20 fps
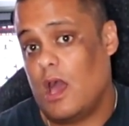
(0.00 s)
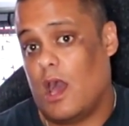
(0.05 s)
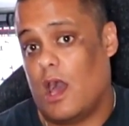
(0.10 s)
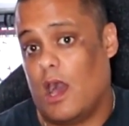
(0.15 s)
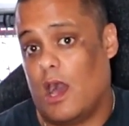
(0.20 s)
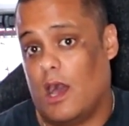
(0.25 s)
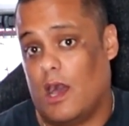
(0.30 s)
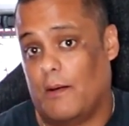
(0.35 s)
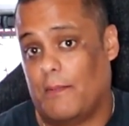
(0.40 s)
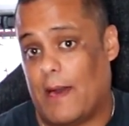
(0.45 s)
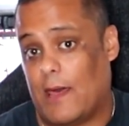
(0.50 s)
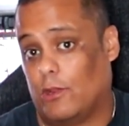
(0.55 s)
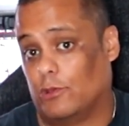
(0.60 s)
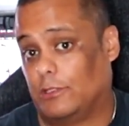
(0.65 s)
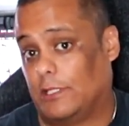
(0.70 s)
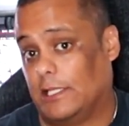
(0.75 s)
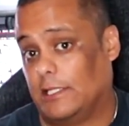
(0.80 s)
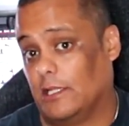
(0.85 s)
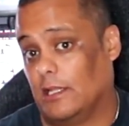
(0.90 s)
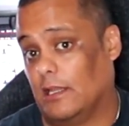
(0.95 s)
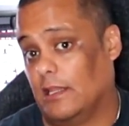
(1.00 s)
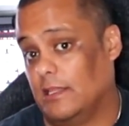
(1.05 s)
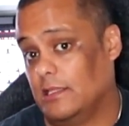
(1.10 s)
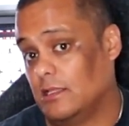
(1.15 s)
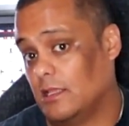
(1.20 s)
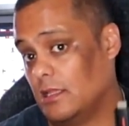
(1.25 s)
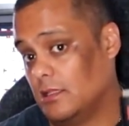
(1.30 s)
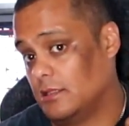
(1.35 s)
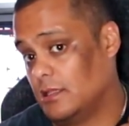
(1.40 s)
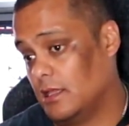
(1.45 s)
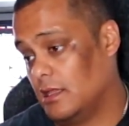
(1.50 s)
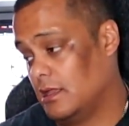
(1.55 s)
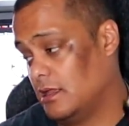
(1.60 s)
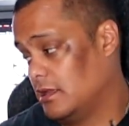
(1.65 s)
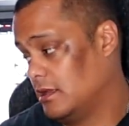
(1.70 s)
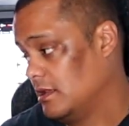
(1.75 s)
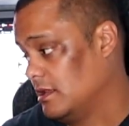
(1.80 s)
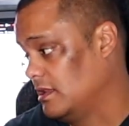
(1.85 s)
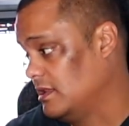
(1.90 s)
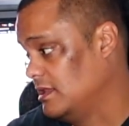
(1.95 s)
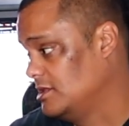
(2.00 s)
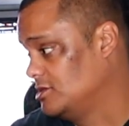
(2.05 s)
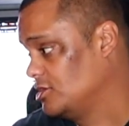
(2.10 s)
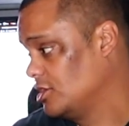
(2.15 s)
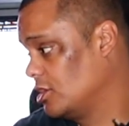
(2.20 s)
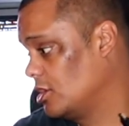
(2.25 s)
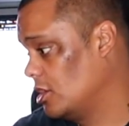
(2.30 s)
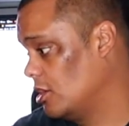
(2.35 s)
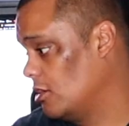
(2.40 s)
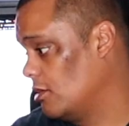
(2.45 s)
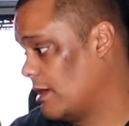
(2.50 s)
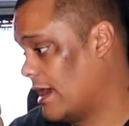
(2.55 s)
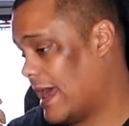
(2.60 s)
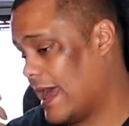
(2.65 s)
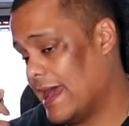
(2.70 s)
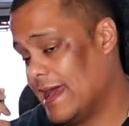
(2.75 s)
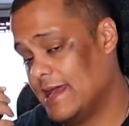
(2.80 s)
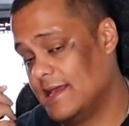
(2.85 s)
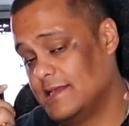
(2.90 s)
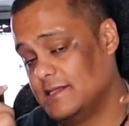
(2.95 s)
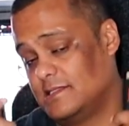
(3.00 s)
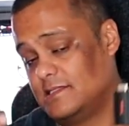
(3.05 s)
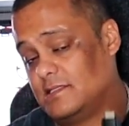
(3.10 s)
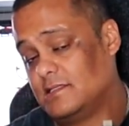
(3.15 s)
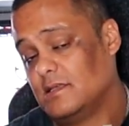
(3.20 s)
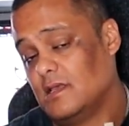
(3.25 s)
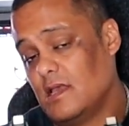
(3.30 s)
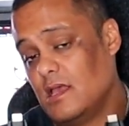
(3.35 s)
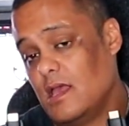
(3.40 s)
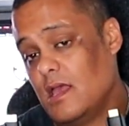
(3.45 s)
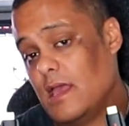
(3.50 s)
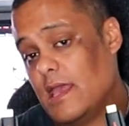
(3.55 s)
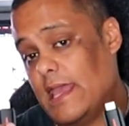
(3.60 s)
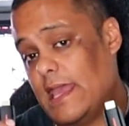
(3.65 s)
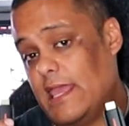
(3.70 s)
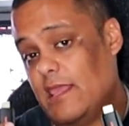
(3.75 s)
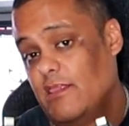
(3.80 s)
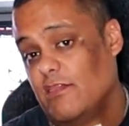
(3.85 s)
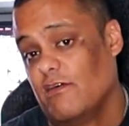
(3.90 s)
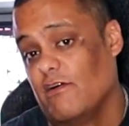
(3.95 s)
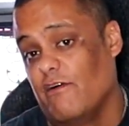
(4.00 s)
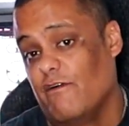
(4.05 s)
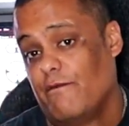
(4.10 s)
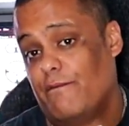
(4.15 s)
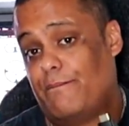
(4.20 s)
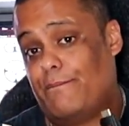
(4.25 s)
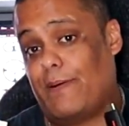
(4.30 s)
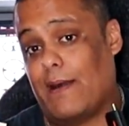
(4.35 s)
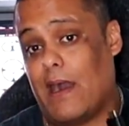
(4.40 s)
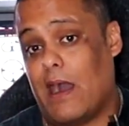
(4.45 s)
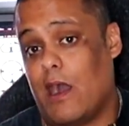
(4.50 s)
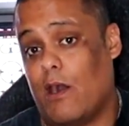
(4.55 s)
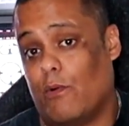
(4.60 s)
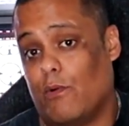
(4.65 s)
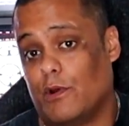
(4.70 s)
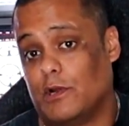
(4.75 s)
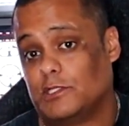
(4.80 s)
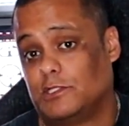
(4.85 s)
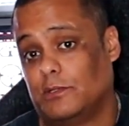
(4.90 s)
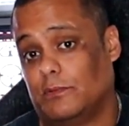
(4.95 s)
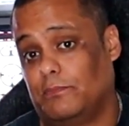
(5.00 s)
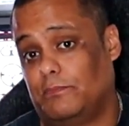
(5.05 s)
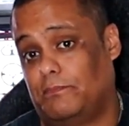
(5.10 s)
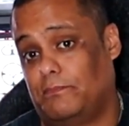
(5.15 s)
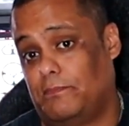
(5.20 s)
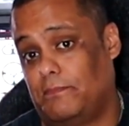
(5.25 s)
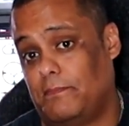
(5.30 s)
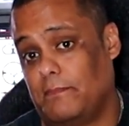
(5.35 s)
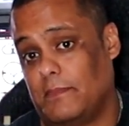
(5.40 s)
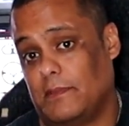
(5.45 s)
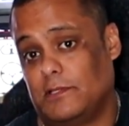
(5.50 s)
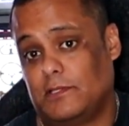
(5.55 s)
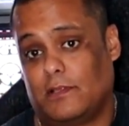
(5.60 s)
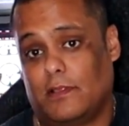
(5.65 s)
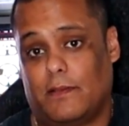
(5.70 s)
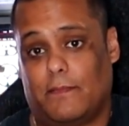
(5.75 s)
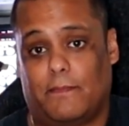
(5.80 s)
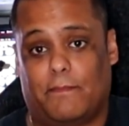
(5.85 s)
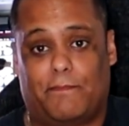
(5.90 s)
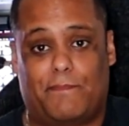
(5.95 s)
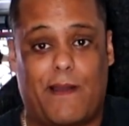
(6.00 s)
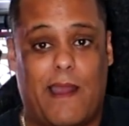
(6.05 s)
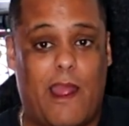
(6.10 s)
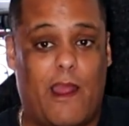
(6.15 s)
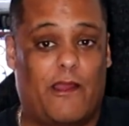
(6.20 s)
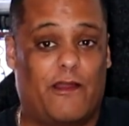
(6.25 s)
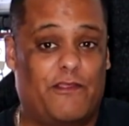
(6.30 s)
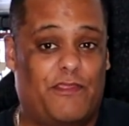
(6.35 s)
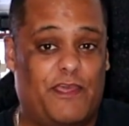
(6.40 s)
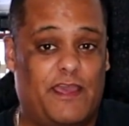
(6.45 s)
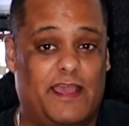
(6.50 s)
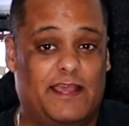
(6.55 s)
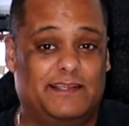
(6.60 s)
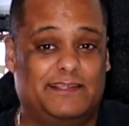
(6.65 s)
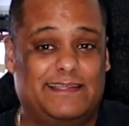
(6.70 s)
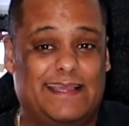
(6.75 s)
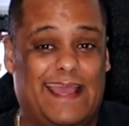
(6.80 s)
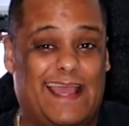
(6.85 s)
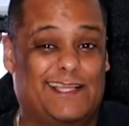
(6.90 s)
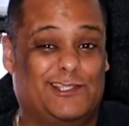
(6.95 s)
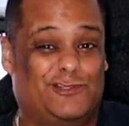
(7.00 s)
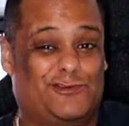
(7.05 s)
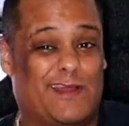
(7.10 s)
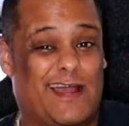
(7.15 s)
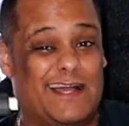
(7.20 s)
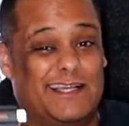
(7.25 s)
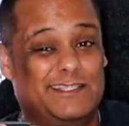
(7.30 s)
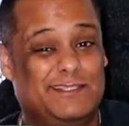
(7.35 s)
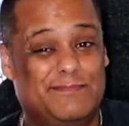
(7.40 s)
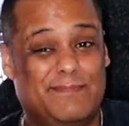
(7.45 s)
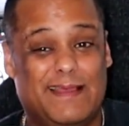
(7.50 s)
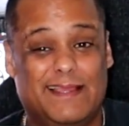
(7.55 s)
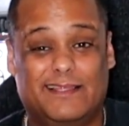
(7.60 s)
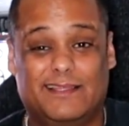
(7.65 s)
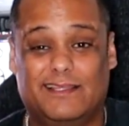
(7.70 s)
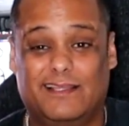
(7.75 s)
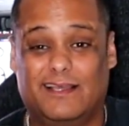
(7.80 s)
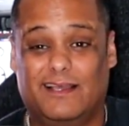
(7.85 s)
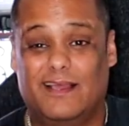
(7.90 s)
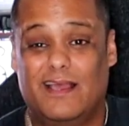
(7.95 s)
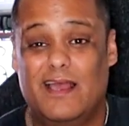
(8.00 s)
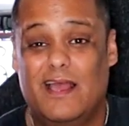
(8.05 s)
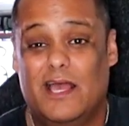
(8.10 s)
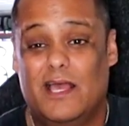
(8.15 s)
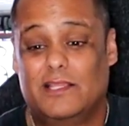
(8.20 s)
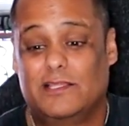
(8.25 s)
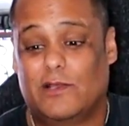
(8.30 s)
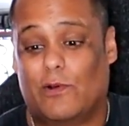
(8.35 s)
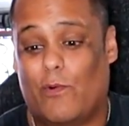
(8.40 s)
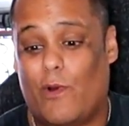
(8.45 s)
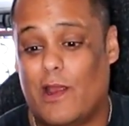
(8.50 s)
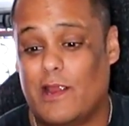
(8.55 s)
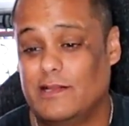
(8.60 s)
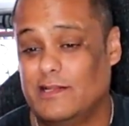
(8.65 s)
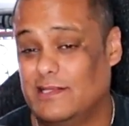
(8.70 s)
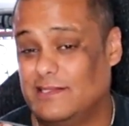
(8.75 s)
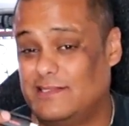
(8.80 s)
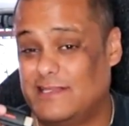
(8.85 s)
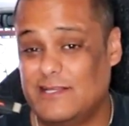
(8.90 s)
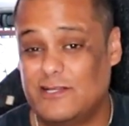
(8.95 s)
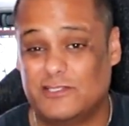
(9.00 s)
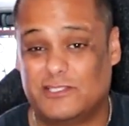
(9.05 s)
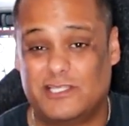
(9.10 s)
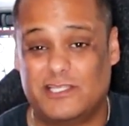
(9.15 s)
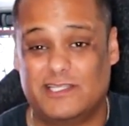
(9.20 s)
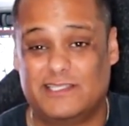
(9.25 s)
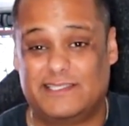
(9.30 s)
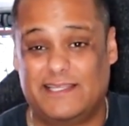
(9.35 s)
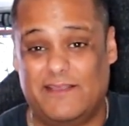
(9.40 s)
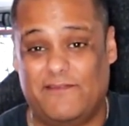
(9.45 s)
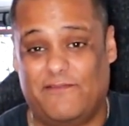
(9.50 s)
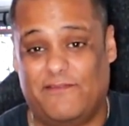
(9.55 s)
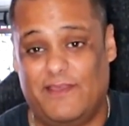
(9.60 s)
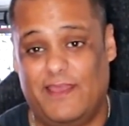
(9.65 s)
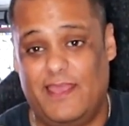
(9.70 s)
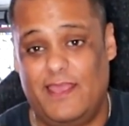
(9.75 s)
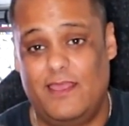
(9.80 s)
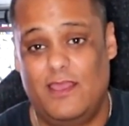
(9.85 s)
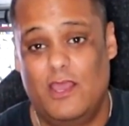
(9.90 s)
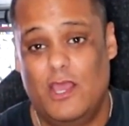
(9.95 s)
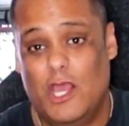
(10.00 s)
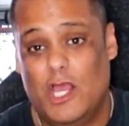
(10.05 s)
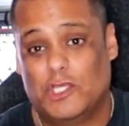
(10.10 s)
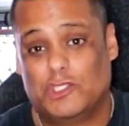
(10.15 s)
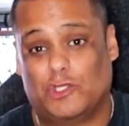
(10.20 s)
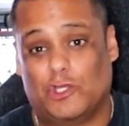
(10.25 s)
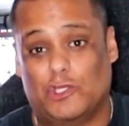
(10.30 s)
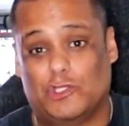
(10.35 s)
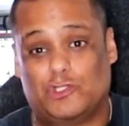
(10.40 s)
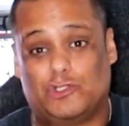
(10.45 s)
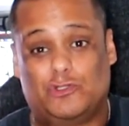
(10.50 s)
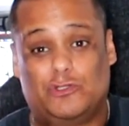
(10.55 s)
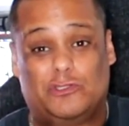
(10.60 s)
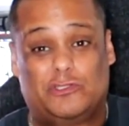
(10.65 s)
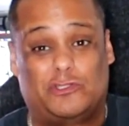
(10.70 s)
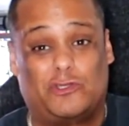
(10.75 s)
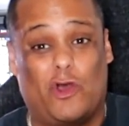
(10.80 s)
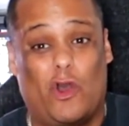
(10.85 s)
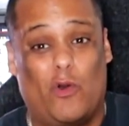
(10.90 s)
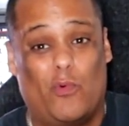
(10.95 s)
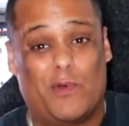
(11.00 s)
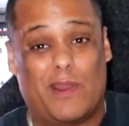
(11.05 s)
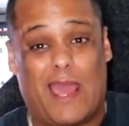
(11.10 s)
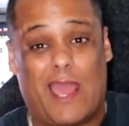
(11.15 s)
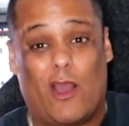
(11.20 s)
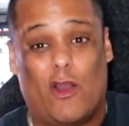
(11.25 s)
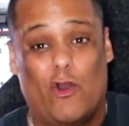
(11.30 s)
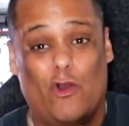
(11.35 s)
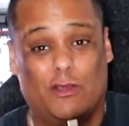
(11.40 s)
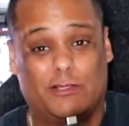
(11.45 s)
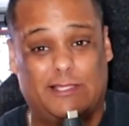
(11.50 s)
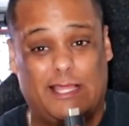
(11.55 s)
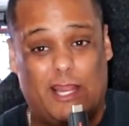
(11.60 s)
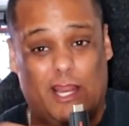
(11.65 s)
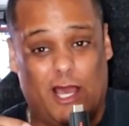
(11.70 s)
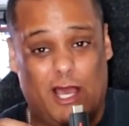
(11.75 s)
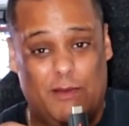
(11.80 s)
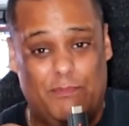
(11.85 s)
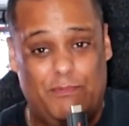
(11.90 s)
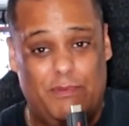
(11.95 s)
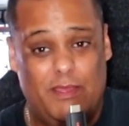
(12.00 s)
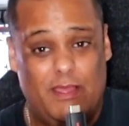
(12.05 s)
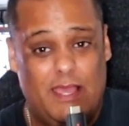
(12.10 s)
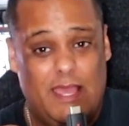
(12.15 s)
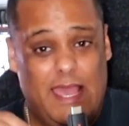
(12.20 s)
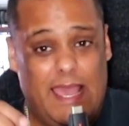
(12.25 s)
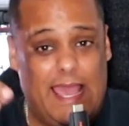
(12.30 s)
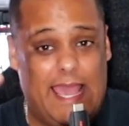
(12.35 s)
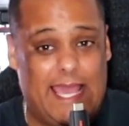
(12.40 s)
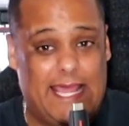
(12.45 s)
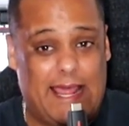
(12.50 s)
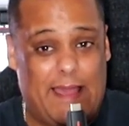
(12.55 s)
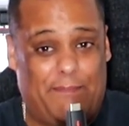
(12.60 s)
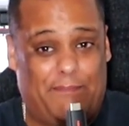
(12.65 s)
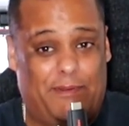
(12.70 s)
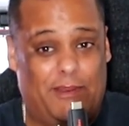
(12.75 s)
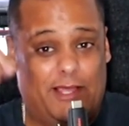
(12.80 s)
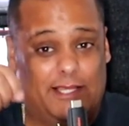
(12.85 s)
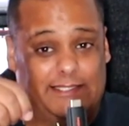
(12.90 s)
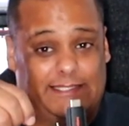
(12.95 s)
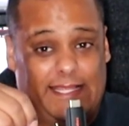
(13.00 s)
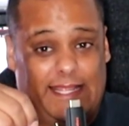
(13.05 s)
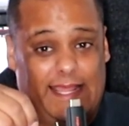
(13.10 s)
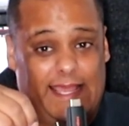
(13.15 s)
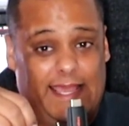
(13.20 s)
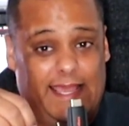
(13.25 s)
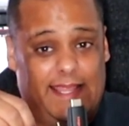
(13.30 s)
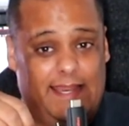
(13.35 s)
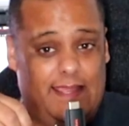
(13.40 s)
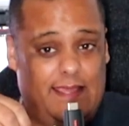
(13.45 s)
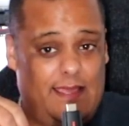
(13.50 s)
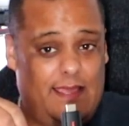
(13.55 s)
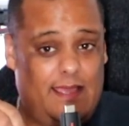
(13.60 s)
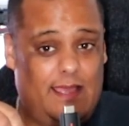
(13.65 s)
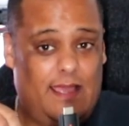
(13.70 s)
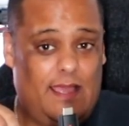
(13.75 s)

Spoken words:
I don't think the Legion Go has enough power to power this and transmit the wireless signal to the TV. So you saw when I hooked it up and I plugged it in,